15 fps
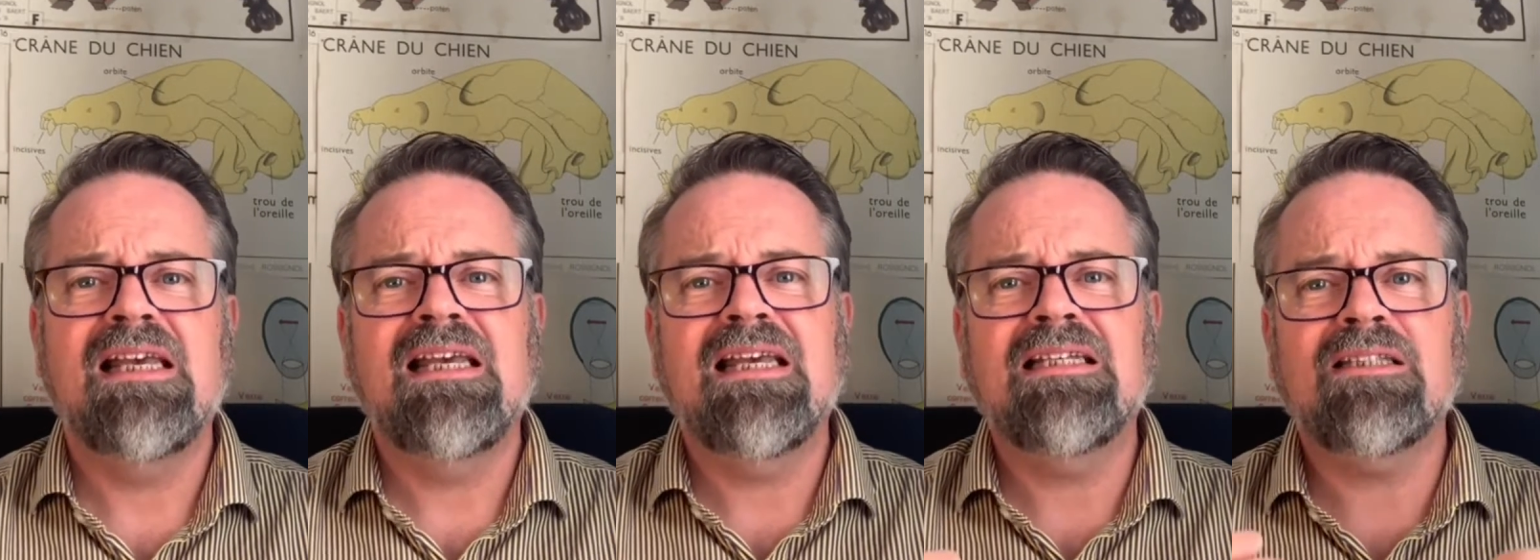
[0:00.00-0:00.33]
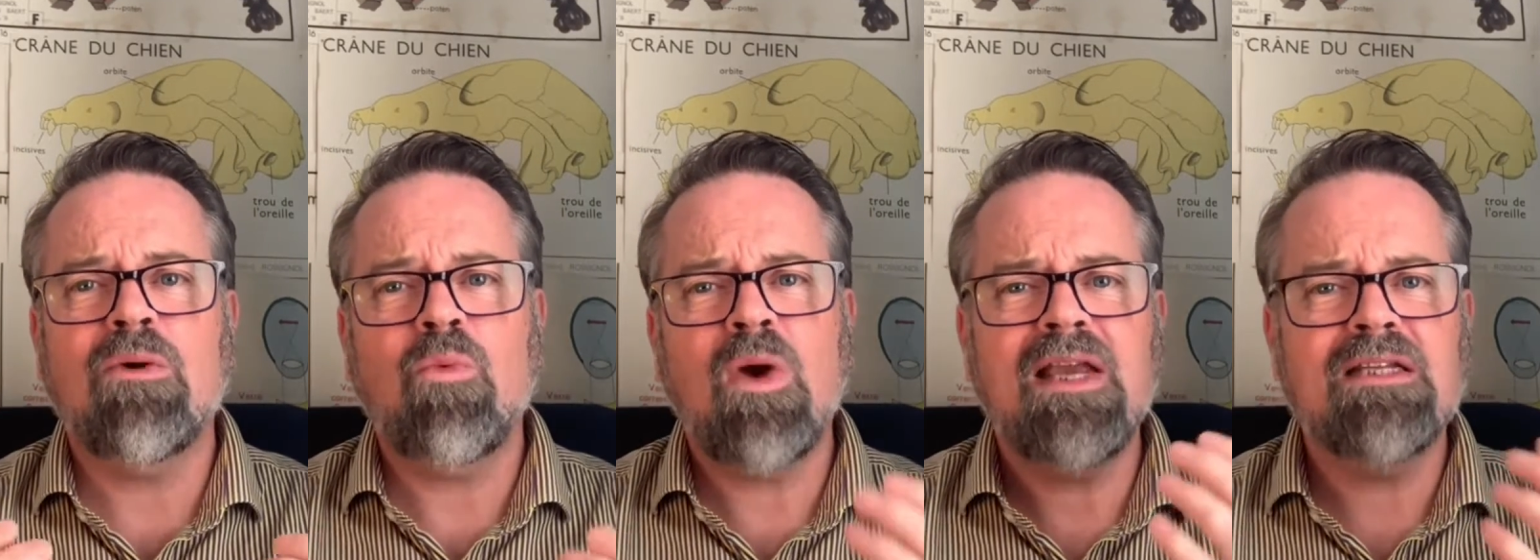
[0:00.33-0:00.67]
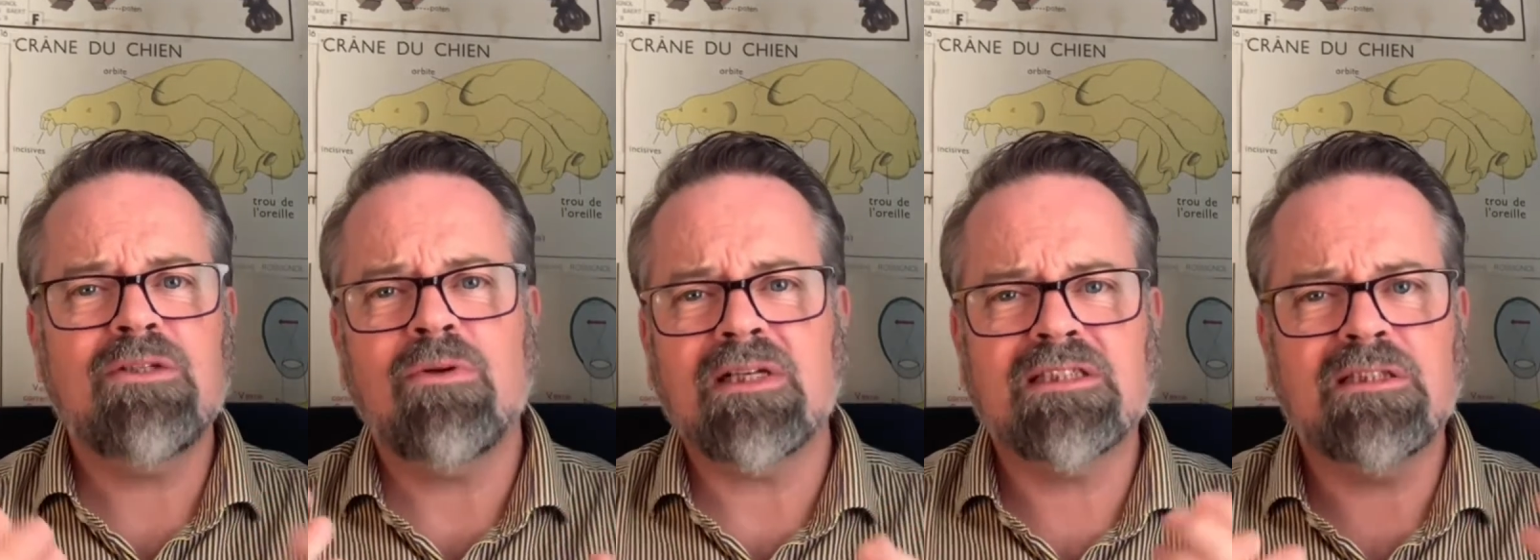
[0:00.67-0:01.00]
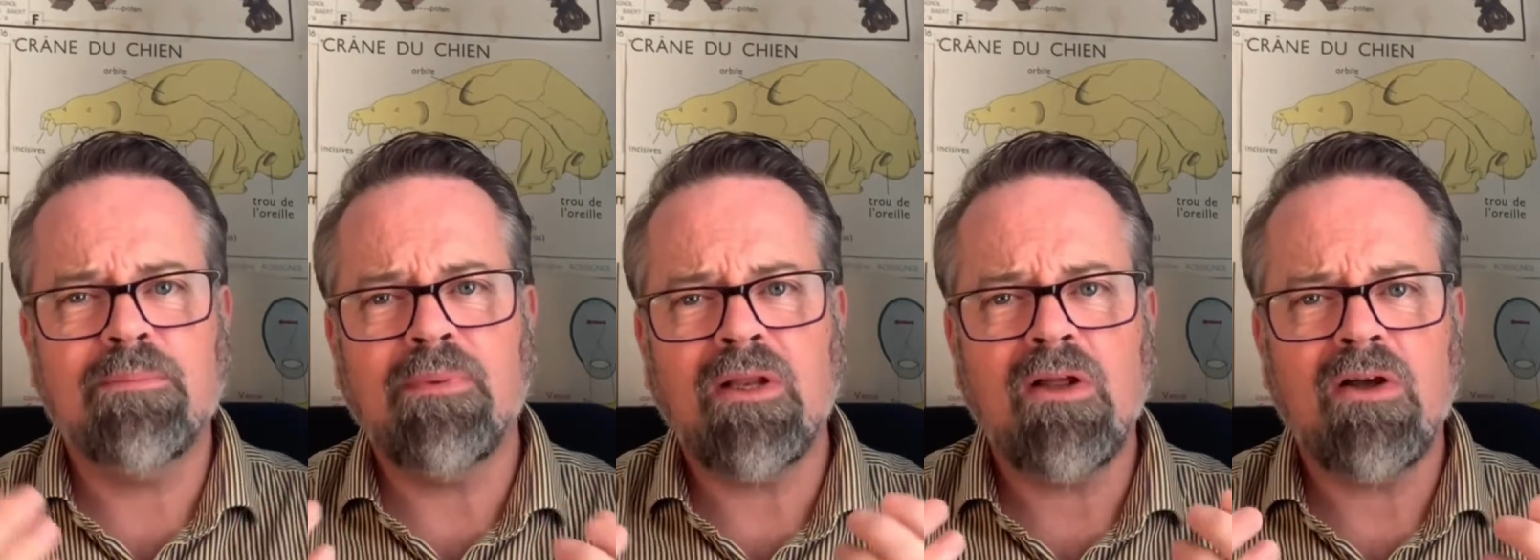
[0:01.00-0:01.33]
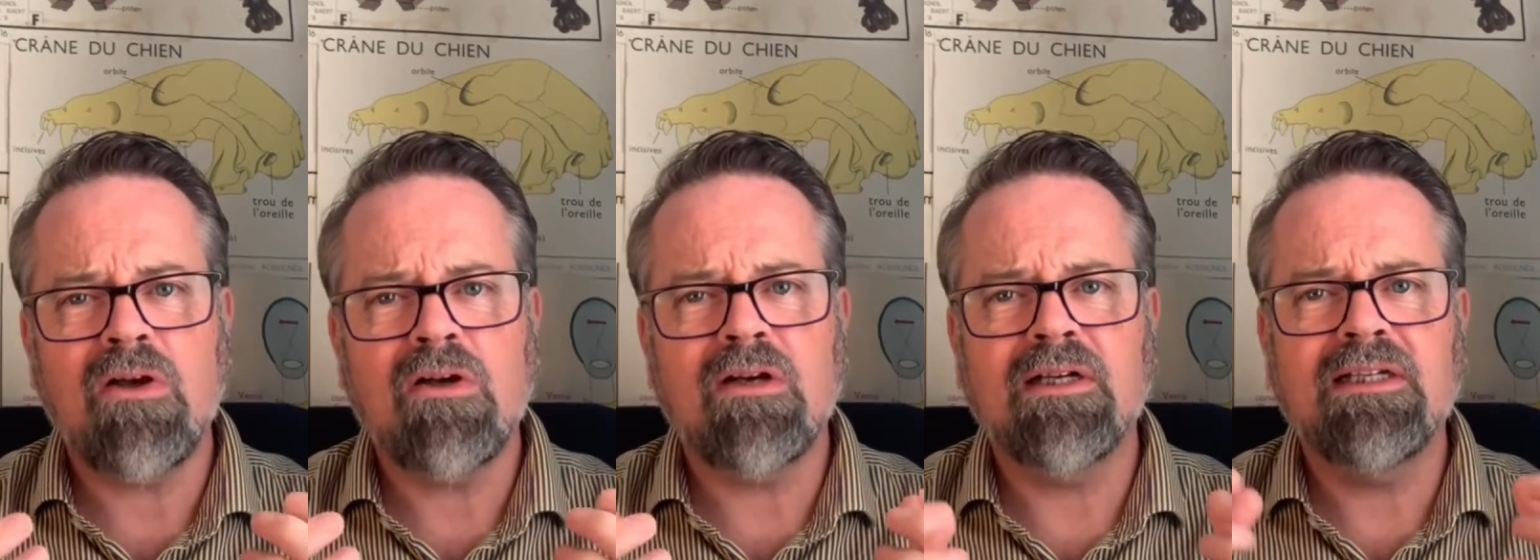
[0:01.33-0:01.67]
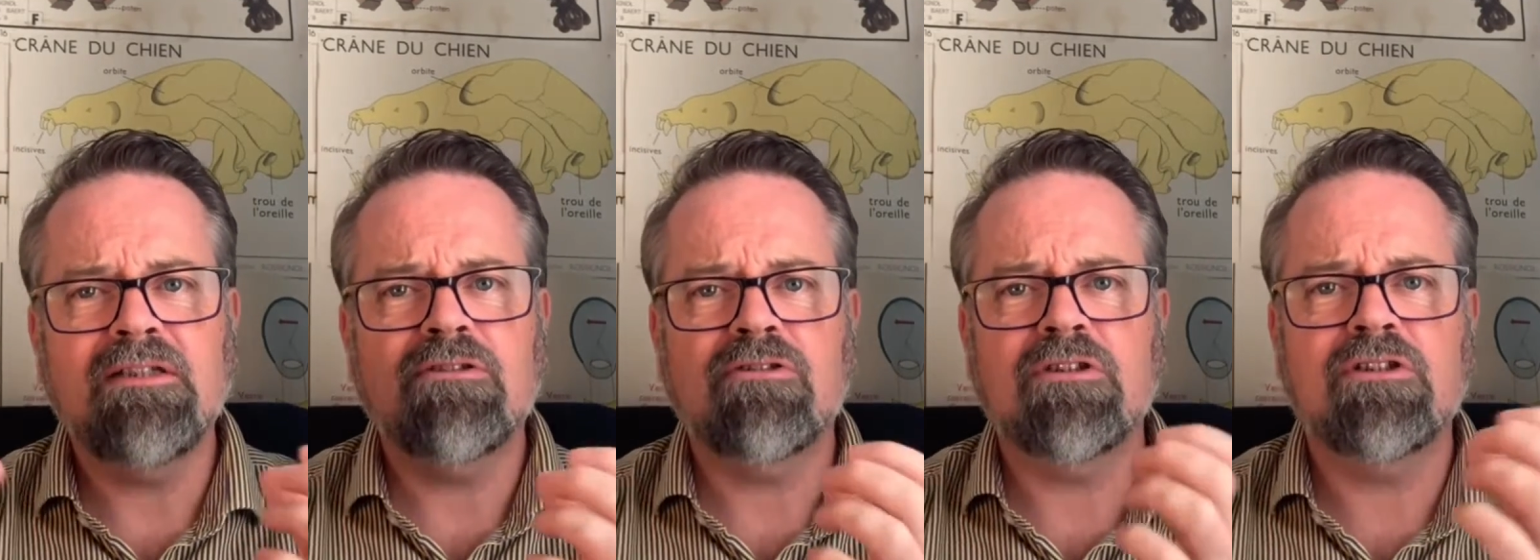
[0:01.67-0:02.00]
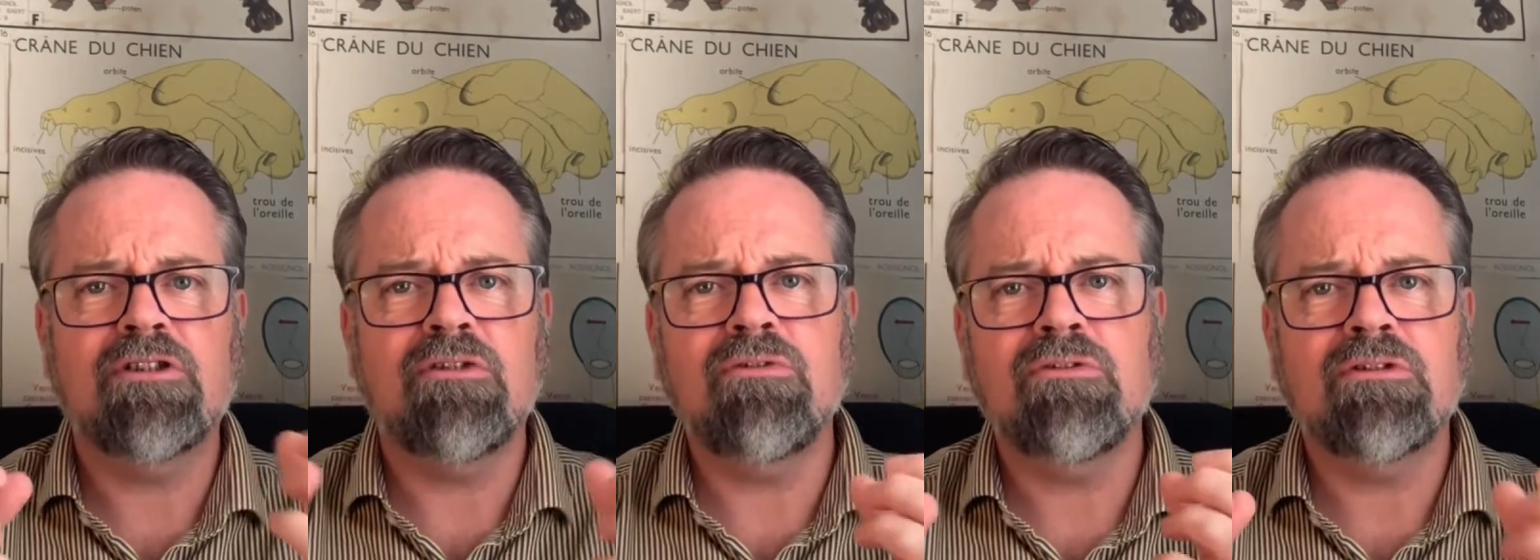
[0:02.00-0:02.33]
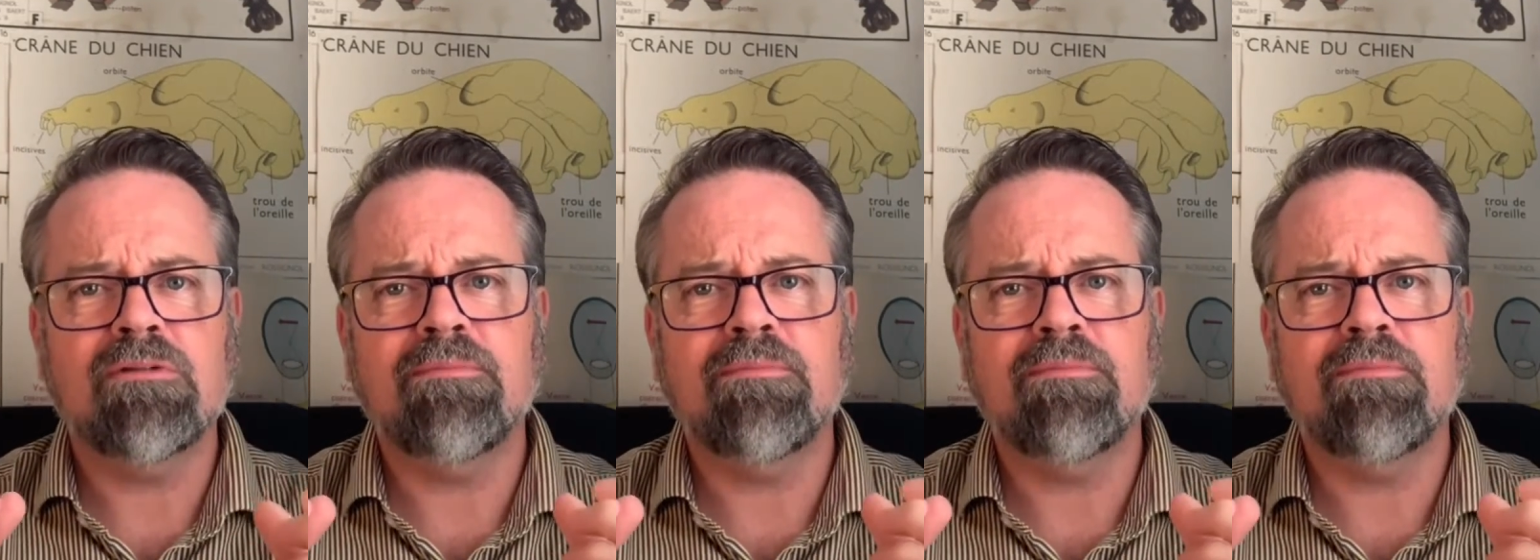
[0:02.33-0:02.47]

is a way to explore and introduce